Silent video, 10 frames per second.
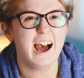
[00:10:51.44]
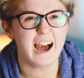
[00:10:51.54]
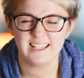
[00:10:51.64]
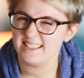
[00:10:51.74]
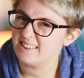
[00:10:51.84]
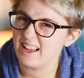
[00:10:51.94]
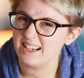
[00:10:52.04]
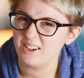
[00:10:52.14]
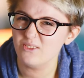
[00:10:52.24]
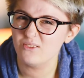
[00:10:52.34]
I
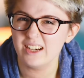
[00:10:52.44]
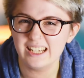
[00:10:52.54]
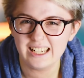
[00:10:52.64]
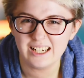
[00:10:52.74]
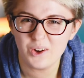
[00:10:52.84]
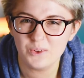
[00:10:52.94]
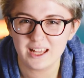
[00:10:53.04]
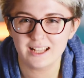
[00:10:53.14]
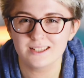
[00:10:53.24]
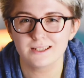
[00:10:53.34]
don't really know
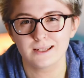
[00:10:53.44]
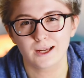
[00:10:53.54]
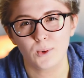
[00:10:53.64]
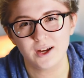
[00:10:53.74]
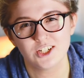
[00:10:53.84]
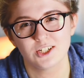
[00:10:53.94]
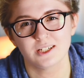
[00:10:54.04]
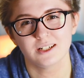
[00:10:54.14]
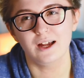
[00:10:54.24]
the answer to that question.